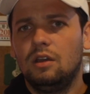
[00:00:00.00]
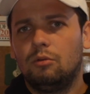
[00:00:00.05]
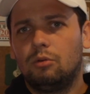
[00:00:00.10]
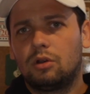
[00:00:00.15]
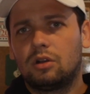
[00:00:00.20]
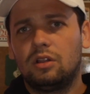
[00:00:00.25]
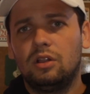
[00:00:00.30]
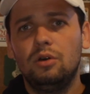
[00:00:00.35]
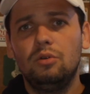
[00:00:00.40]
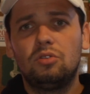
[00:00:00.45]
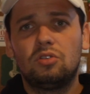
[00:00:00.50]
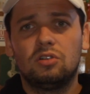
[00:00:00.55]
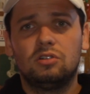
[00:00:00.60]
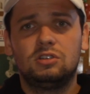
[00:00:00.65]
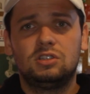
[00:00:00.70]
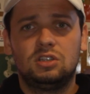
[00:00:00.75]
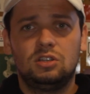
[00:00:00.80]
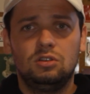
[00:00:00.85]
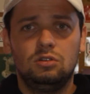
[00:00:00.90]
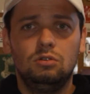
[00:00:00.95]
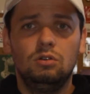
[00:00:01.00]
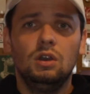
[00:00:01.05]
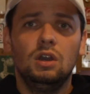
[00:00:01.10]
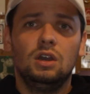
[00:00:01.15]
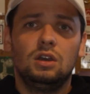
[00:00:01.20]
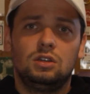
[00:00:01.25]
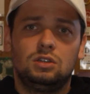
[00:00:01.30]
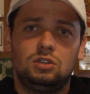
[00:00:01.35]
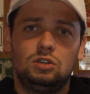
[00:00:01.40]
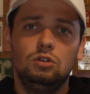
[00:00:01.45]
We're closer to
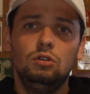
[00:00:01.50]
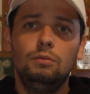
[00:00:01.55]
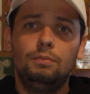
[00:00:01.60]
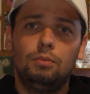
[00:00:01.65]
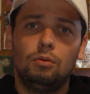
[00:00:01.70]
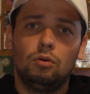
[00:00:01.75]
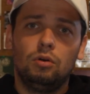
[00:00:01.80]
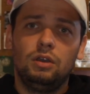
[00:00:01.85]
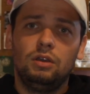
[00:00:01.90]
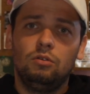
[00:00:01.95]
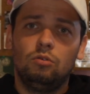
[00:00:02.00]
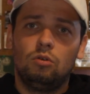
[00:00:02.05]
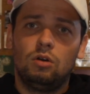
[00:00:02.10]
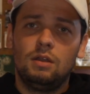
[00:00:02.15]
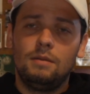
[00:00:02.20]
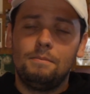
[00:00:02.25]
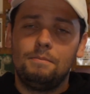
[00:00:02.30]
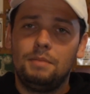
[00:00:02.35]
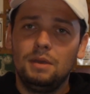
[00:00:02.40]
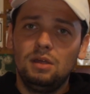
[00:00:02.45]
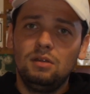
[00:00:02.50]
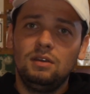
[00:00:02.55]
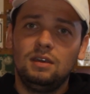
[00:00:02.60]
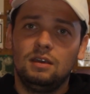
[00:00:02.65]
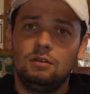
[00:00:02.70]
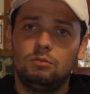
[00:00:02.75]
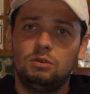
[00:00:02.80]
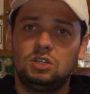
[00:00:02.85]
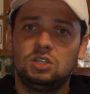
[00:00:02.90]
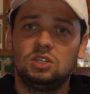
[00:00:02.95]
2.1
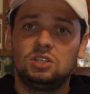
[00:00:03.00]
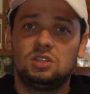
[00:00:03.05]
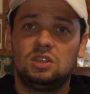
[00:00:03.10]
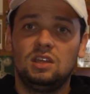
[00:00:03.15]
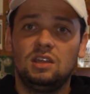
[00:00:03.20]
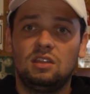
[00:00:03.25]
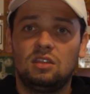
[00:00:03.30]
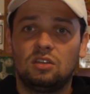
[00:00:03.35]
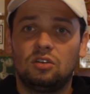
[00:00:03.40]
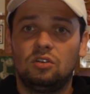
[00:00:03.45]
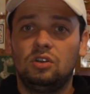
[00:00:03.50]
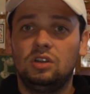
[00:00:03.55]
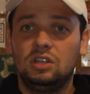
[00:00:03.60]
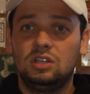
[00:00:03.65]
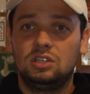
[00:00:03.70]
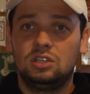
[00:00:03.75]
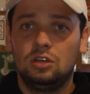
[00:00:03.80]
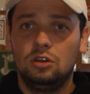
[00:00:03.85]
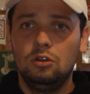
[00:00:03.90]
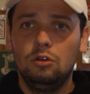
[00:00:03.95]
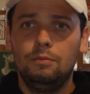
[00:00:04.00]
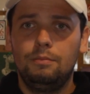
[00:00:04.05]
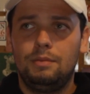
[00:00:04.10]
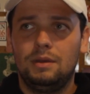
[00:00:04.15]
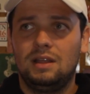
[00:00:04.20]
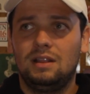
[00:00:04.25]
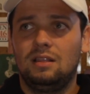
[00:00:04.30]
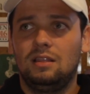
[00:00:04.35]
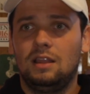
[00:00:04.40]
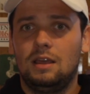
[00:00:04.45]
billion, which is the
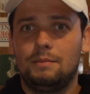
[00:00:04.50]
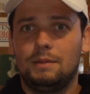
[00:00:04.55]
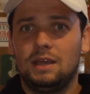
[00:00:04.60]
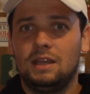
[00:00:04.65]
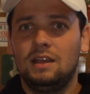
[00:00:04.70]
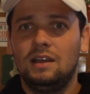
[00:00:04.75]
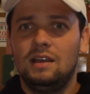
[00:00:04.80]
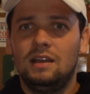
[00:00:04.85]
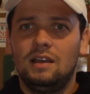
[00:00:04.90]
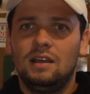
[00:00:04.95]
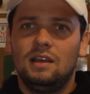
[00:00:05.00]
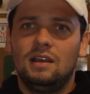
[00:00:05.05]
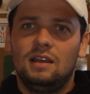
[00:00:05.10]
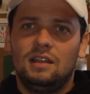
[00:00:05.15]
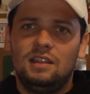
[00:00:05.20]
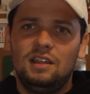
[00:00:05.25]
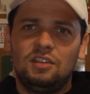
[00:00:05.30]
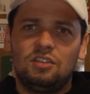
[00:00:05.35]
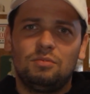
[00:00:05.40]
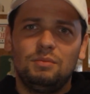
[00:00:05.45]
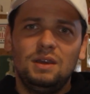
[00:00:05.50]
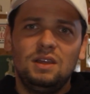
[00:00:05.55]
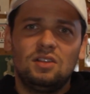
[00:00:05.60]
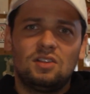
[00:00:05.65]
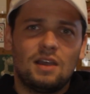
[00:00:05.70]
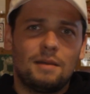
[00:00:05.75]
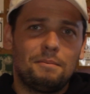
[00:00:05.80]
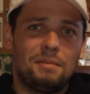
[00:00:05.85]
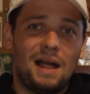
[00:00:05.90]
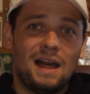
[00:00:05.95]
32-bit limit. This means
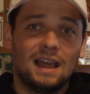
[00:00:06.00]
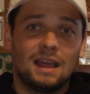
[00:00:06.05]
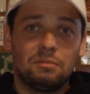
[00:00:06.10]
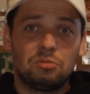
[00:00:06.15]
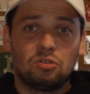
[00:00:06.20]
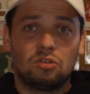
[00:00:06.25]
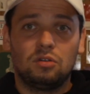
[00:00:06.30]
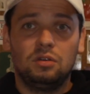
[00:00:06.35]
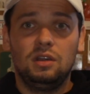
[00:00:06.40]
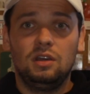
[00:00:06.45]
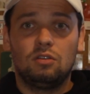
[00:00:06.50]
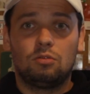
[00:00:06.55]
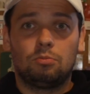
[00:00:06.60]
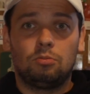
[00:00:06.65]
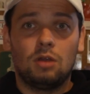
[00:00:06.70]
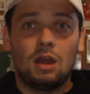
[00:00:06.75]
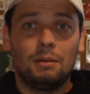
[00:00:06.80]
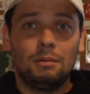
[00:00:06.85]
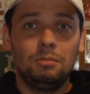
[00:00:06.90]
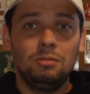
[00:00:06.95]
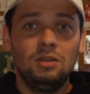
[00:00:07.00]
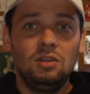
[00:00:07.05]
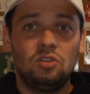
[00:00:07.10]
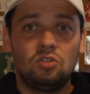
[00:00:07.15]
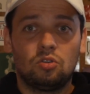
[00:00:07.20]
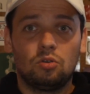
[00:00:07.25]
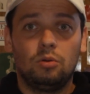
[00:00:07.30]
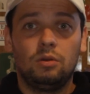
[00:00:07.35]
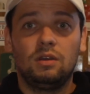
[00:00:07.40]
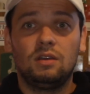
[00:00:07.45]
that Black Ops 3 is probably
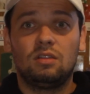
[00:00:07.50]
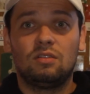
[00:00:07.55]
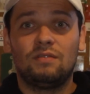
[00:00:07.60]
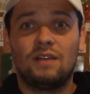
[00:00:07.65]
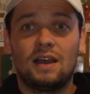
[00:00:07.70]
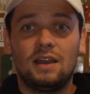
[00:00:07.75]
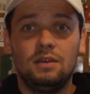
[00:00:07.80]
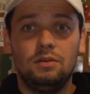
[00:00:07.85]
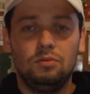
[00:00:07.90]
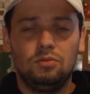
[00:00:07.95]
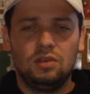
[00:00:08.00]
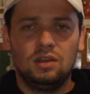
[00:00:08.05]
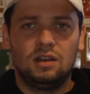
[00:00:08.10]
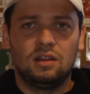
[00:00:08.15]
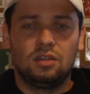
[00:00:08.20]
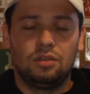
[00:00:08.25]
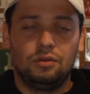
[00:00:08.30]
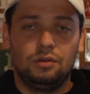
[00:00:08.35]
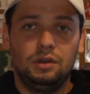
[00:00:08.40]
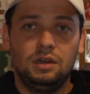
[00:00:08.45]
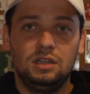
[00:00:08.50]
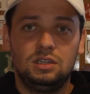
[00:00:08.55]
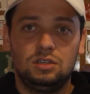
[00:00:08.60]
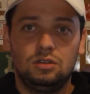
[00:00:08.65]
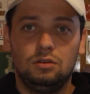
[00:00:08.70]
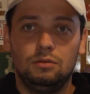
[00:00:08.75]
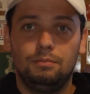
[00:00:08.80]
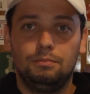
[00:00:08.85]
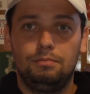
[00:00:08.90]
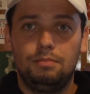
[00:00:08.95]
storing its values in a
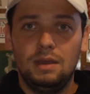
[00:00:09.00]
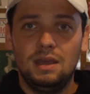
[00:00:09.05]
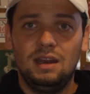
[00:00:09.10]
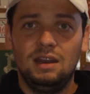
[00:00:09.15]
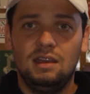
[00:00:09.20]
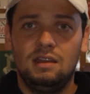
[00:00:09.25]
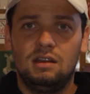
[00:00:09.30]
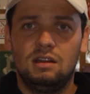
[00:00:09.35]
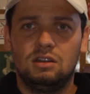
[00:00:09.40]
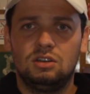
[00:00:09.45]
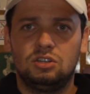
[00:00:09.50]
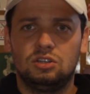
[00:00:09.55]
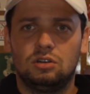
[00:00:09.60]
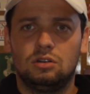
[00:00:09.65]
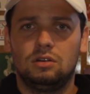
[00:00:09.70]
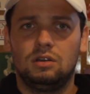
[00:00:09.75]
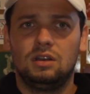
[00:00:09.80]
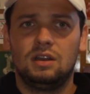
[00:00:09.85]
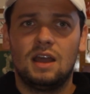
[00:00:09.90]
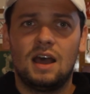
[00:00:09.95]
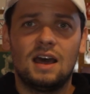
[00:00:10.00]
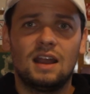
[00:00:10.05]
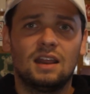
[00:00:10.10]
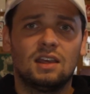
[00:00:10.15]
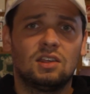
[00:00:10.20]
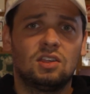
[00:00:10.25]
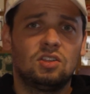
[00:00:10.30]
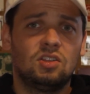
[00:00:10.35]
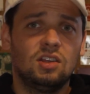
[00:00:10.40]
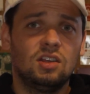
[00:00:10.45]
32-bit integer, not
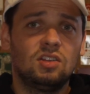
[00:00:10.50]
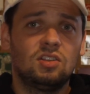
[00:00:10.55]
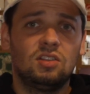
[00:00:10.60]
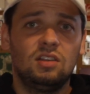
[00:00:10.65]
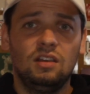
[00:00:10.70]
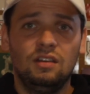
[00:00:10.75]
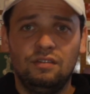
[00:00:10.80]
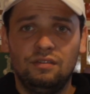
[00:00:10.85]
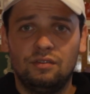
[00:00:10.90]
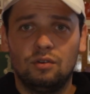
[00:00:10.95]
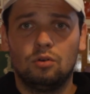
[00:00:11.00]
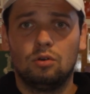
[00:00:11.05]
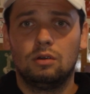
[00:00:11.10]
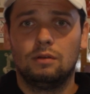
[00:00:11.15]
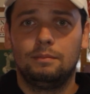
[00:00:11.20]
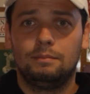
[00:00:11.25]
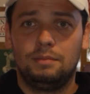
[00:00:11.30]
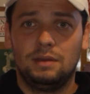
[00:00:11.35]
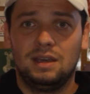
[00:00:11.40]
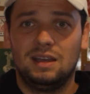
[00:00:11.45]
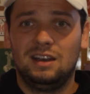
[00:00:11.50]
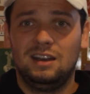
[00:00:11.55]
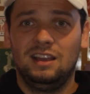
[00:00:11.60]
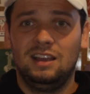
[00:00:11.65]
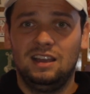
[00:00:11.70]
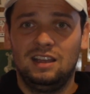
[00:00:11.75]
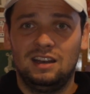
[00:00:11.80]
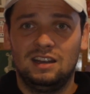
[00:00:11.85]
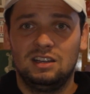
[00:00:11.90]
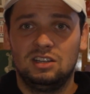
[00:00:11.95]
a 64-bit
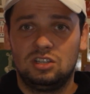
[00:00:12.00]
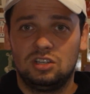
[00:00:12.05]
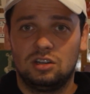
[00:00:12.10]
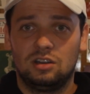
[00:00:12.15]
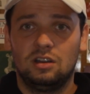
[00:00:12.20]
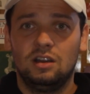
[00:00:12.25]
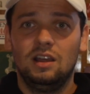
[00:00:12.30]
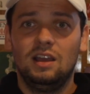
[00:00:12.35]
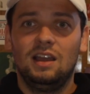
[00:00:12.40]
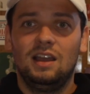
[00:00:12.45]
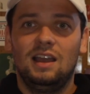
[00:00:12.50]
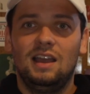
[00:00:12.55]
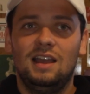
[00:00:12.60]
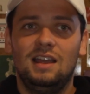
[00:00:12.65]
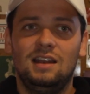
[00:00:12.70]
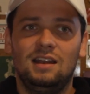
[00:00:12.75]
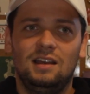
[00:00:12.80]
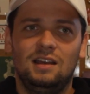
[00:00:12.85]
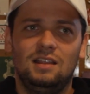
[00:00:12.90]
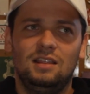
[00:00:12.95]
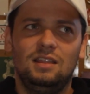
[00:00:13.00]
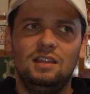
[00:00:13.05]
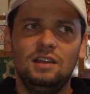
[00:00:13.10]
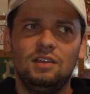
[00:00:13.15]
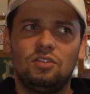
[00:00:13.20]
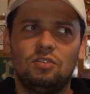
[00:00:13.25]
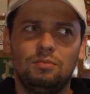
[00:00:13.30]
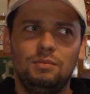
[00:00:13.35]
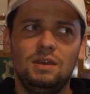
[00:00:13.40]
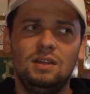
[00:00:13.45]
integer. And
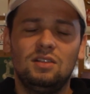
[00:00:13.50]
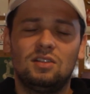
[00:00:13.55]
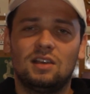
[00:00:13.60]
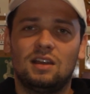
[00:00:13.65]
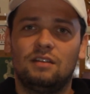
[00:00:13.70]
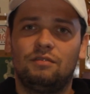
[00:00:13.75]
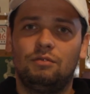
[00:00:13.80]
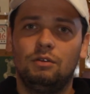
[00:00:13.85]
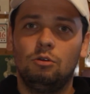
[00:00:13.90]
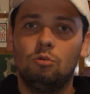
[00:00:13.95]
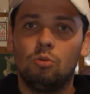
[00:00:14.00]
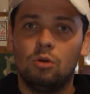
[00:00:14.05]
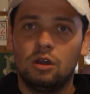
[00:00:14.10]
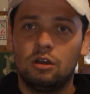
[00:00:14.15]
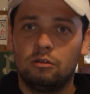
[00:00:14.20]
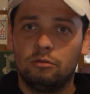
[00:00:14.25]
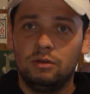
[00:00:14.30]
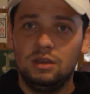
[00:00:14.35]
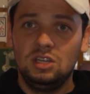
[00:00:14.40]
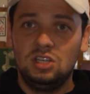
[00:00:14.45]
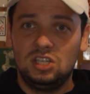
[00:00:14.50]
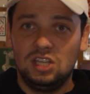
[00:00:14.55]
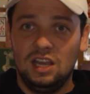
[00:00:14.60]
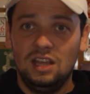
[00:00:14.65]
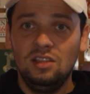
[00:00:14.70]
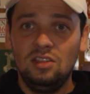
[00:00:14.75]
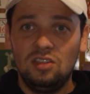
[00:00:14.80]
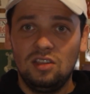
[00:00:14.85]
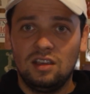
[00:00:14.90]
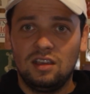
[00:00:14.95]
this means that if we want to reach
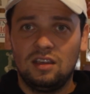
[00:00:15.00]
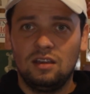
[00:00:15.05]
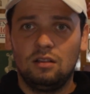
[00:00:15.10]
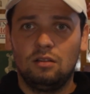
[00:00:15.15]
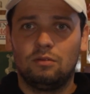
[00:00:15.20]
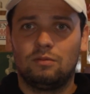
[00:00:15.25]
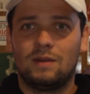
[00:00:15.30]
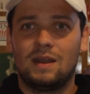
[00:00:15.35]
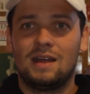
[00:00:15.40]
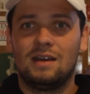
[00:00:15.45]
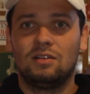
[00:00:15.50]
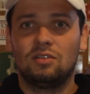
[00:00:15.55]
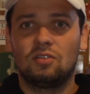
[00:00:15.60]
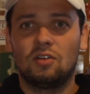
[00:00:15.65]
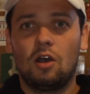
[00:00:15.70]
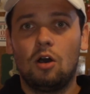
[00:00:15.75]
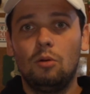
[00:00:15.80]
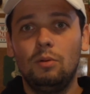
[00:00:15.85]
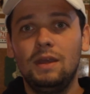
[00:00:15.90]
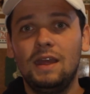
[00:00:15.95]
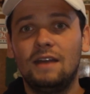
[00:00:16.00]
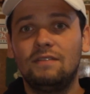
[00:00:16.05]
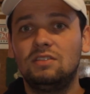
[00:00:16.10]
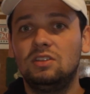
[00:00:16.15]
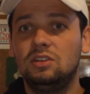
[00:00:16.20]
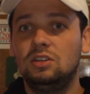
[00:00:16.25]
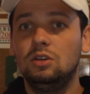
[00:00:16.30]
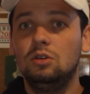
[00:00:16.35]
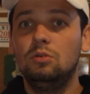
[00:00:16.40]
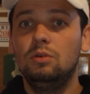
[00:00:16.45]
insta-kill rounds, all we have
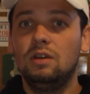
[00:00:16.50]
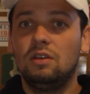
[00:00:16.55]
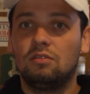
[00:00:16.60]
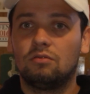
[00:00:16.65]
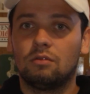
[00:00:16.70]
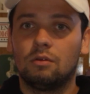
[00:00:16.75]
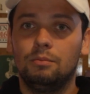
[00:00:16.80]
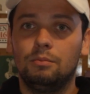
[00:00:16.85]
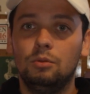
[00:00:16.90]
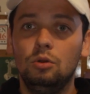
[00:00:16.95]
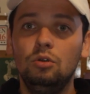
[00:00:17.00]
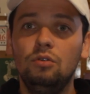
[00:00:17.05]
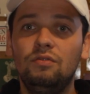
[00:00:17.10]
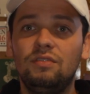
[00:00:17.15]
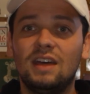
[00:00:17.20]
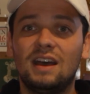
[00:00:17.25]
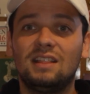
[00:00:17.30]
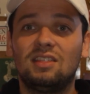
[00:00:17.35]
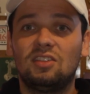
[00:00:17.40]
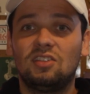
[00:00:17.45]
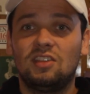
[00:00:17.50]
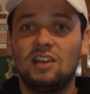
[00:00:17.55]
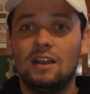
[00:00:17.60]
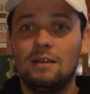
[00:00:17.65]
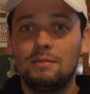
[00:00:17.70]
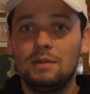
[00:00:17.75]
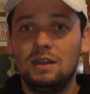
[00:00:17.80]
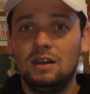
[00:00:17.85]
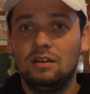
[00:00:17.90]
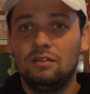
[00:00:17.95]
to do is remove that
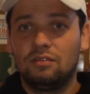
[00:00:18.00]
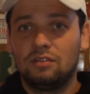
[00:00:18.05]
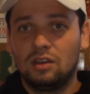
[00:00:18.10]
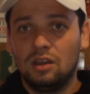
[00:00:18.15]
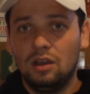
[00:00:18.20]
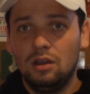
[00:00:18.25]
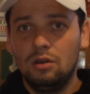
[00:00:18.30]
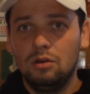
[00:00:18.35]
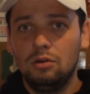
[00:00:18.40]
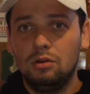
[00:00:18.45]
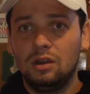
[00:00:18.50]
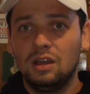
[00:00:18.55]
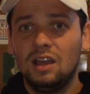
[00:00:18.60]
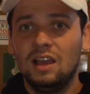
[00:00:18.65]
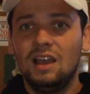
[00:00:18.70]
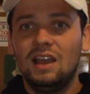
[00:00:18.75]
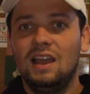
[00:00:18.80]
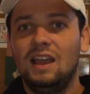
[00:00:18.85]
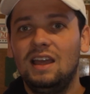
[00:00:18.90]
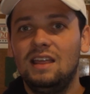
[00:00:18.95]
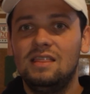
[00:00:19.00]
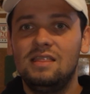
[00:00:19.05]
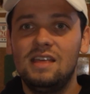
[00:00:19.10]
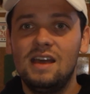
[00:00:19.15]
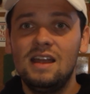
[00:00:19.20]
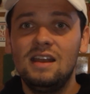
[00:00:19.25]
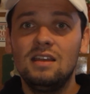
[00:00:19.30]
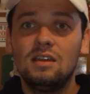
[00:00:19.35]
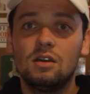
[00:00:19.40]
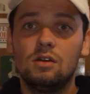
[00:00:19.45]
segment of code and
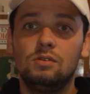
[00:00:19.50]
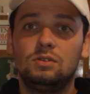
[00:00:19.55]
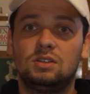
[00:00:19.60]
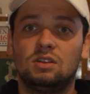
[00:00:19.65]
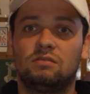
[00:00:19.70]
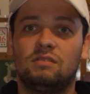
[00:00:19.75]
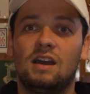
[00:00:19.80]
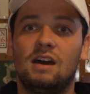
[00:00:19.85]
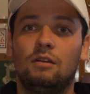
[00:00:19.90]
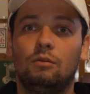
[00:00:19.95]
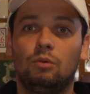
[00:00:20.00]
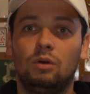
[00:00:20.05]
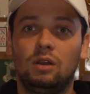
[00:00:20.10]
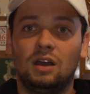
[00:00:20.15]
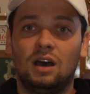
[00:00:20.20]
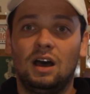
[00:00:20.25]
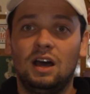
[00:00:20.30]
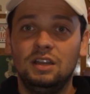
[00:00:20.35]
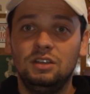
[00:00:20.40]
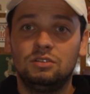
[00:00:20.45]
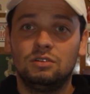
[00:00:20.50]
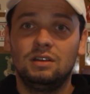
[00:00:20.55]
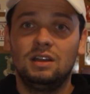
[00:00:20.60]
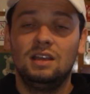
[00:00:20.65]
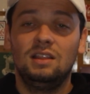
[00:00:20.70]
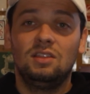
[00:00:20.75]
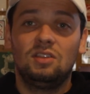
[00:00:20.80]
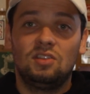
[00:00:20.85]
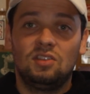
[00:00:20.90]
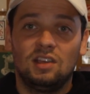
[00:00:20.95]
then go to round
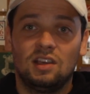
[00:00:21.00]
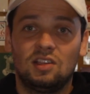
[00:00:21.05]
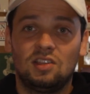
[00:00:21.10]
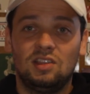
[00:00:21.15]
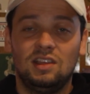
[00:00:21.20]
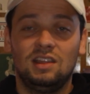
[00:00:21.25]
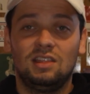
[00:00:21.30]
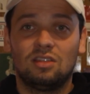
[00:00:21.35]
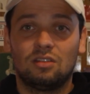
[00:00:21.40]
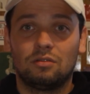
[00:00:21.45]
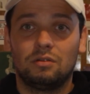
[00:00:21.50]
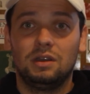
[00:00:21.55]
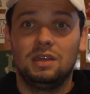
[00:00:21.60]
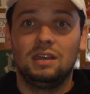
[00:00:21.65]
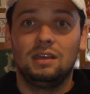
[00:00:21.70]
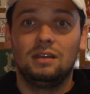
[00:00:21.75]
163.